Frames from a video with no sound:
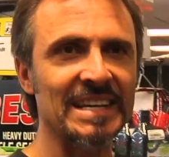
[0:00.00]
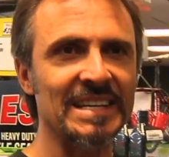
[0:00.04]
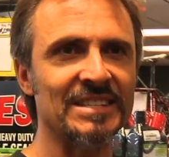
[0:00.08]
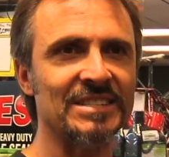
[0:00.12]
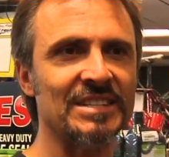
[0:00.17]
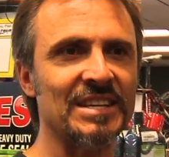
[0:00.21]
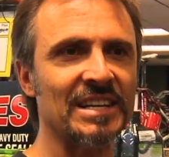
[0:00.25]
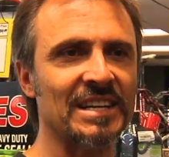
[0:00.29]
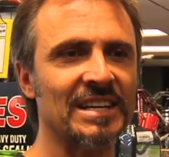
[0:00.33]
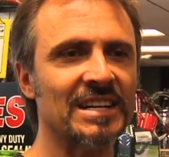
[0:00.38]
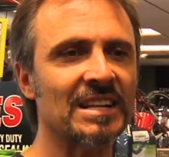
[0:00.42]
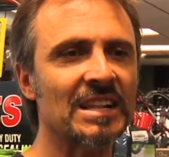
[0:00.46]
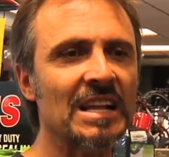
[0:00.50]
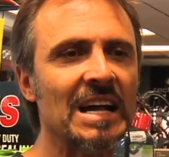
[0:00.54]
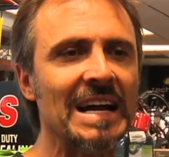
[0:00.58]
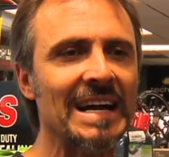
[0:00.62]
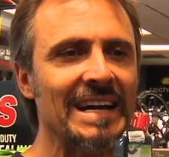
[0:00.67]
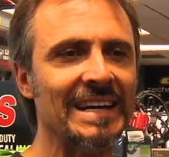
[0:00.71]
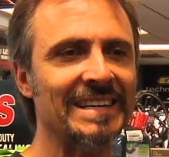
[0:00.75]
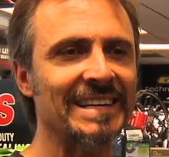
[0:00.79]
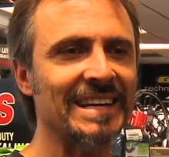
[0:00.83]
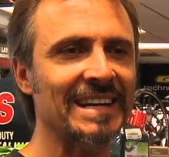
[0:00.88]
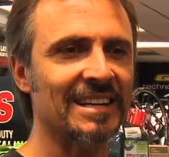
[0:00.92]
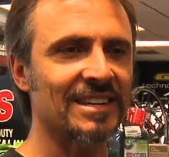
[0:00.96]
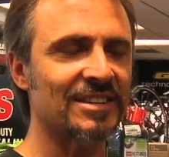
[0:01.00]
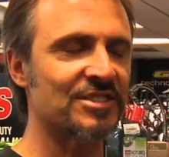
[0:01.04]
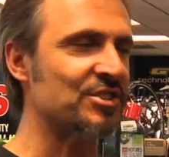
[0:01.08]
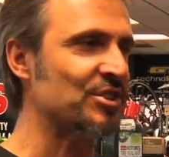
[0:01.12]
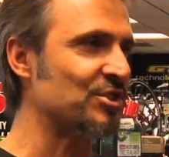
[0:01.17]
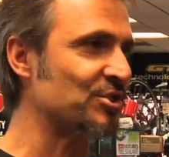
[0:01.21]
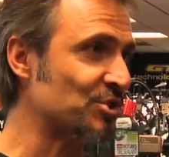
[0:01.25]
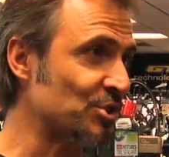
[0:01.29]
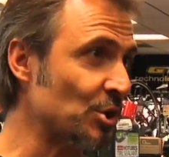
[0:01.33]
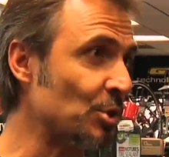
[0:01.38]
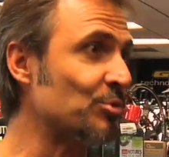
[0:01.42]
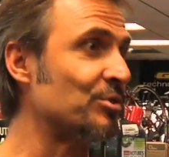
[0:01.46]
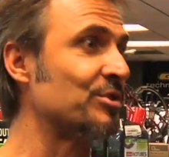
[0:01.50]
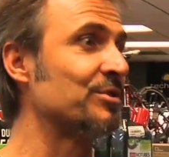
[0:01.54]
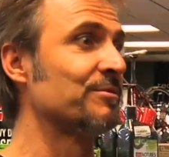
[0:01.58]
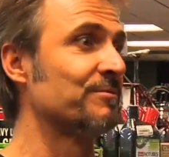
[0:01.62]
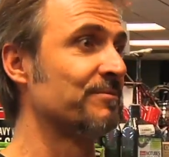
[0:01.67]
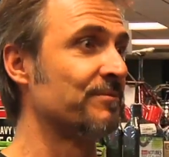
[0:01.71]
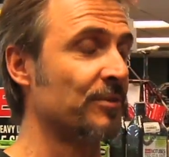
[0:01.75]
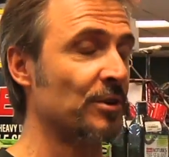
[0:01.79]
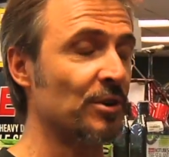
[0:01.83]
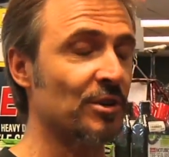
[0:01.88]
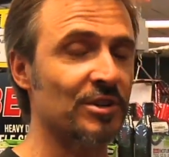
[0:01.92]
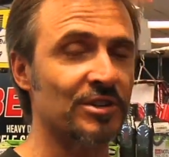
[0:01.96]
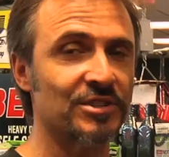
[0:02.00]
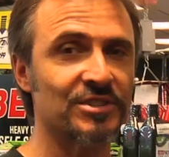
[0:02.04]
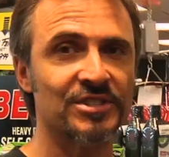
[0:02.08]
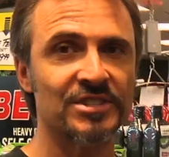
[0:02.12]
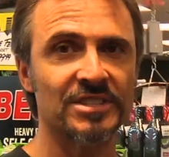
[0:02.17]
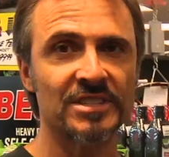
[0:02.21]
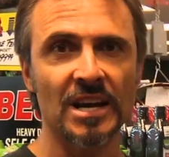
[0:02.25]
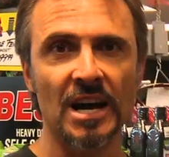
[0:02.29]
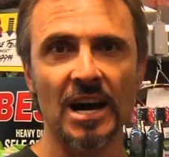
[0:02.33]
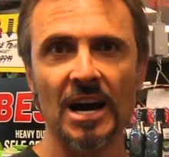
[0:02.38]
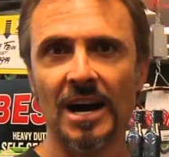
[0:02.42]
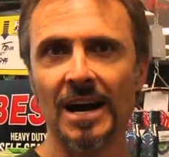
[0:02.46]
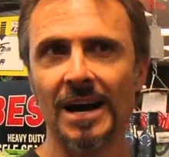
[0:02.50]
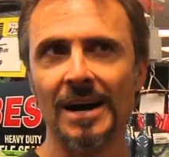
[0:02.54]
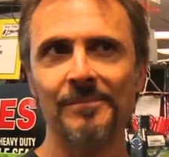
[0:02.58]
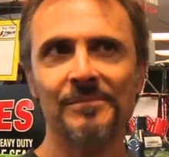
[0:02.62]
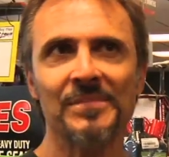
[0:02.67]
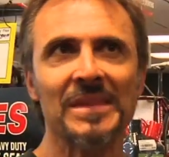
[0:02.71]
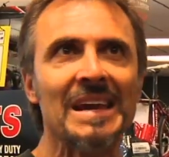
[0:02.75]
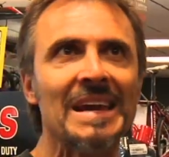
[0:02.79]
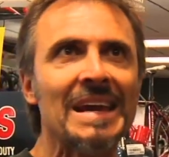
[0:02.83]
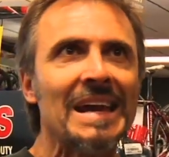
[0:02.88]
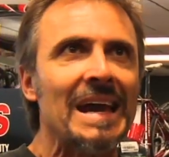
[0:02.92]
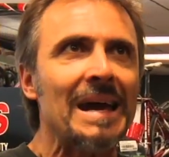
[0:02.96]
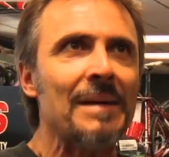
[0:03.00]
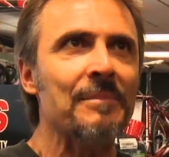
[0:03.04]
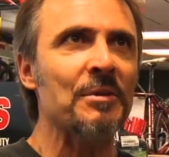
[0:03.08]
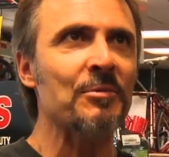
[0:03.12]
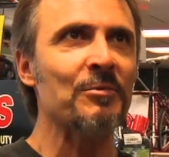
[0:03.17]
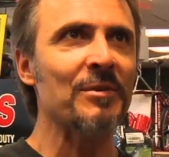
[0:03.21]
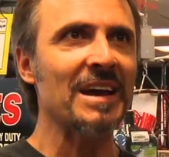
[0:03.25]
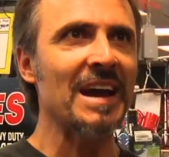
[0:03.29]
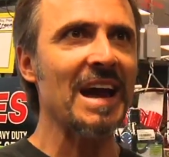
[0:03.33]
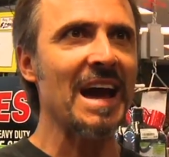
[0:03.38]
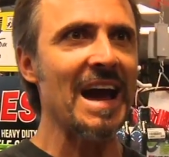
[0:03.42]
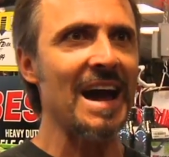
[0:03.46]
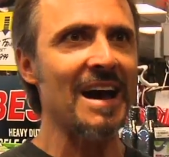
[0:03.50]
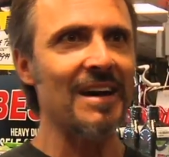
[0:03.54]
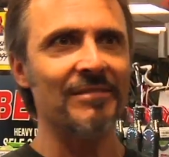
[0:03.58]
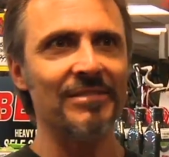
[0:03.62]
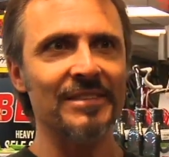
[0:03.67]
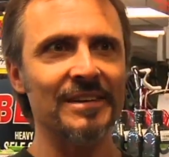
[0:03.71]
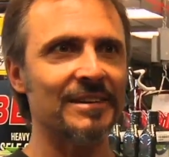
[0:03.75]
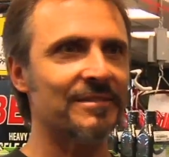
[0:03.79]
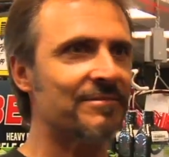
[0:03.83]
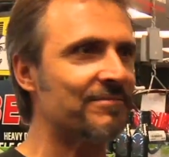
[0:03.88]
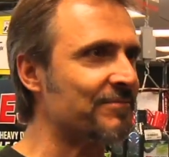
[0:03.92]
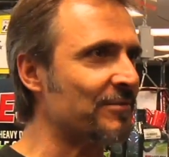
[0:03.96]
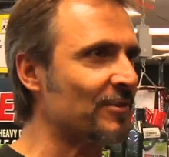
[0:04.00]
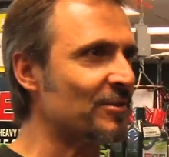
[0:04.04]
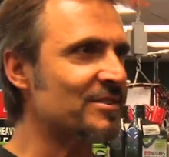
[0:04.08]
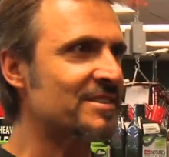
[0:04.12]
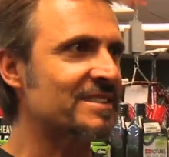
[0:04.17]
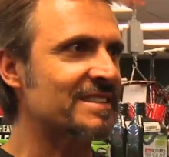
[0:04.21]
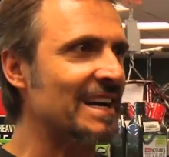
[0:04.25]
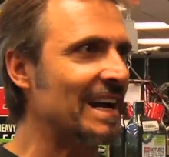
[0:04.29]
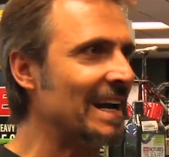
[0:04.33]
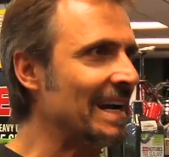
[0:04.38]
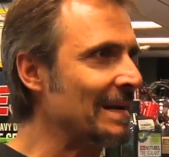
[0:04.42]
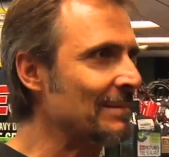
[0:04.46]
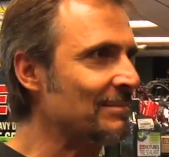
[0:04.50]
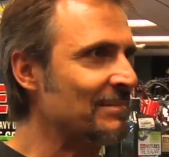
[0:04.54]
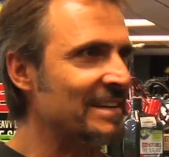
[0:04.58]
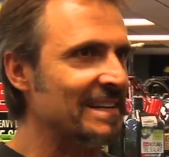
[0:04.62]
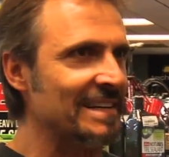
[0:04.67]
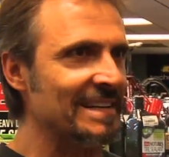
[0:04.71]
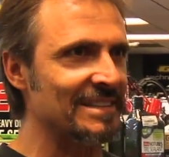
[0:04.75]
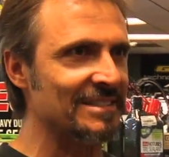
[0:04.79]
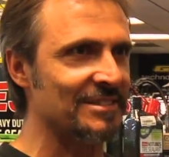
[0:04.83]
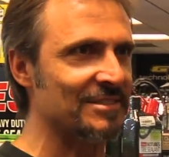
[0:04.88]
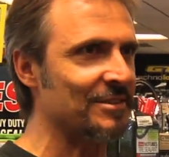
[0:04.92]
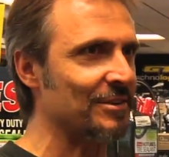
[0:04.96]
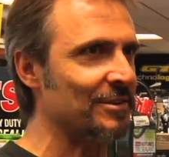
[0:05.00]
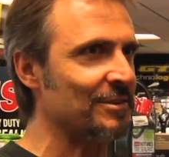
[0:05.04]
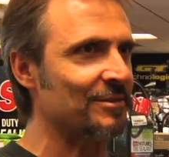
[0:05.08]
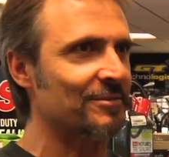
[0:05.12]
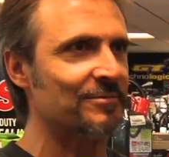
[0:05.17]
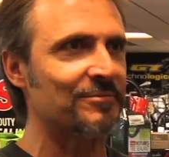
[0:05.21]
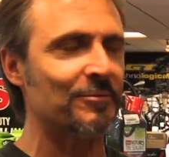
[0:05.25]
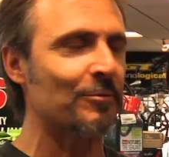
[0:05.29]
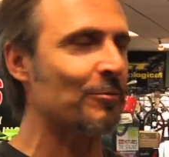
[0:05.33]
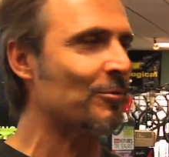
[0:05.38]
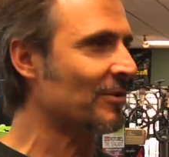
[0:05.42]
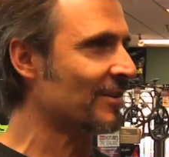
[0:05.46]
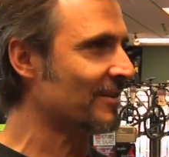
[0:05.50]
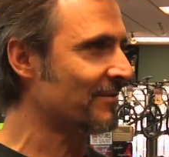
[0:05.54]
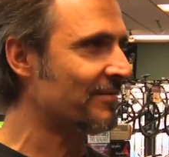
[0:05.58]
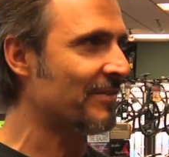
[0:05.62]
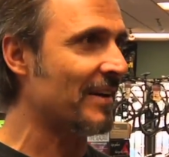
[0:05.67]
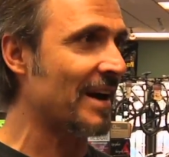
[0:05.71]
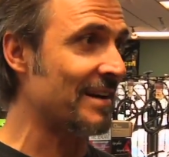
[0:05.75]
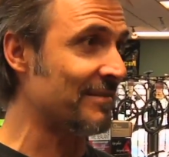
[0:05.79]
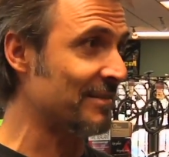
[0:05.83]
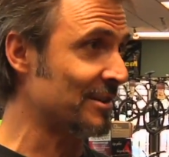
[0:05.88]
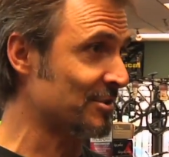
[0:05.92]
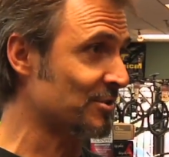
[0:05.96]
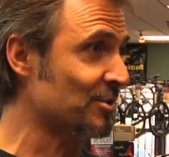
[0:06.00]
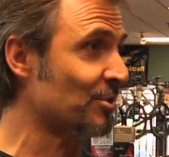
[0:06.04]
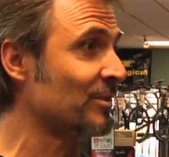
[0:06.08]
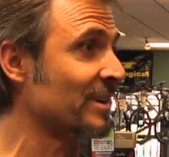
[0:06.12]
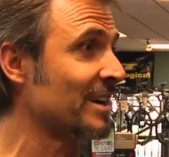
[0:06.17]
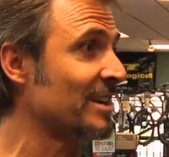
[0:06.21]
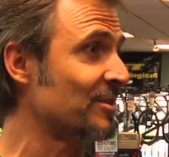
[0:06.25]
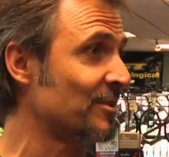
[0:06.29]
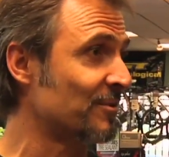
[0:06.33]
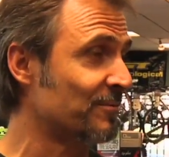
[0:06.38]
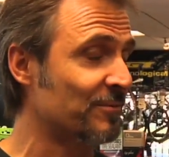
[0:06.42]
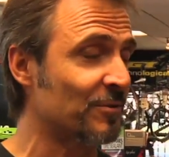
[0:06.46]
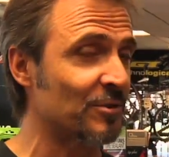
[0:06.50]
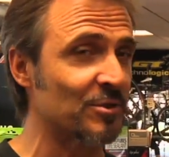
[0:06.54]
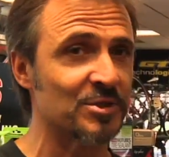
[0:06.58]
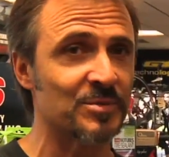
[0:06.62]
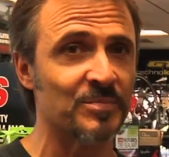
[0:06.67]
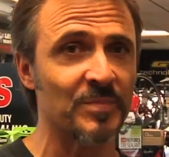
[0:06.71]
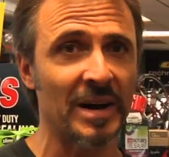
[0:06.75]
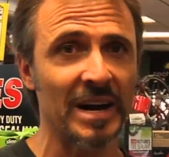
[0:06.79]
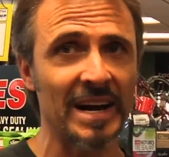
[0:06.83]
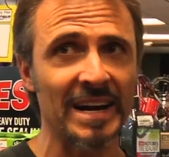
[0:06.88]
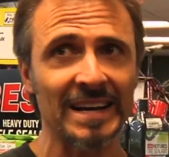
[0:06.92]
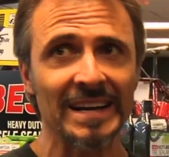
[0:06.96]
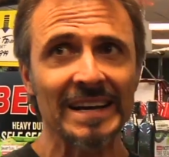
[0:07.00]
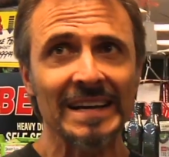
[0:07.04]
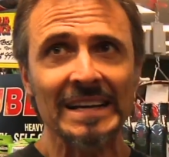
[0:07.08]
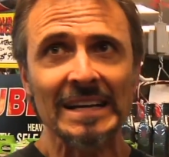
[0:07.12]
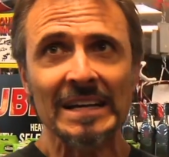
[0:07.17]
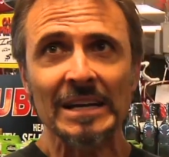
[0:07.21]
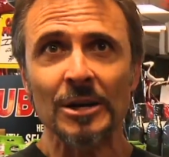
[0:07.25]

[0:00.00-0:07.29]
is the clientele is just so diverse. I mean, we have the first-time kids that are 4 and 5 years old getting their first bike.